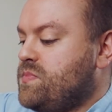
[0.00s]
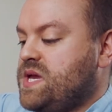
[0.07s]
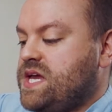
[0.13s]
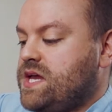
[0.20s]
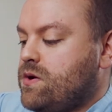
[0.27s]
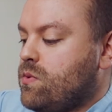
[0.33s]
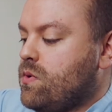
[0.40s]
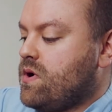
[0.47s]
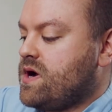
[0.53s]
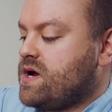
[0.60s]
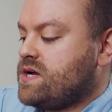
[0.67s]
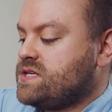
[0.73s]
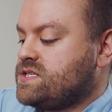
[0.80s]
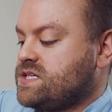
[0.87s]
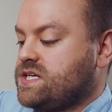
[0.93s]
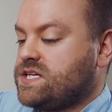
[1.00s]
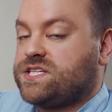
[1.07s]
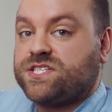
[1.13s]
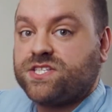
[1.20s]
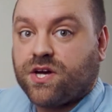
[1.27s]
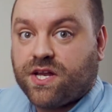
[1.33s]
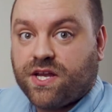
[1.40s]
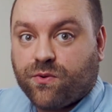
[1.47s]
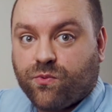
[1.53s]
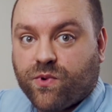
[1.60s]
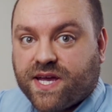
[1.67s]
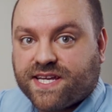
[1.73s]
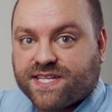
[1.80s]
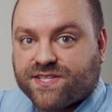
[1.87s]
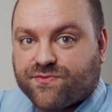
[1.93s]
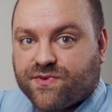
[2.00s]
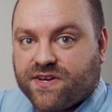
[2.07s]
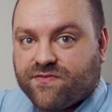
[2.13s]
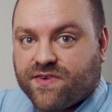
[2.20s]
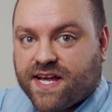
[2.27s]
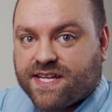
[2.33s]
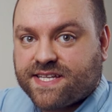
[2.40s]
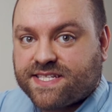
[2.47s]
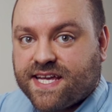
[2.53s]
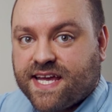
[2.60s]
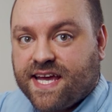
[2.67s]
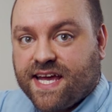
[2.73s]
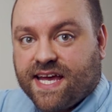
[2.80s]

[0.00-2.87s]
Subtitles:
Be Quiet Silent Wings 3 fans.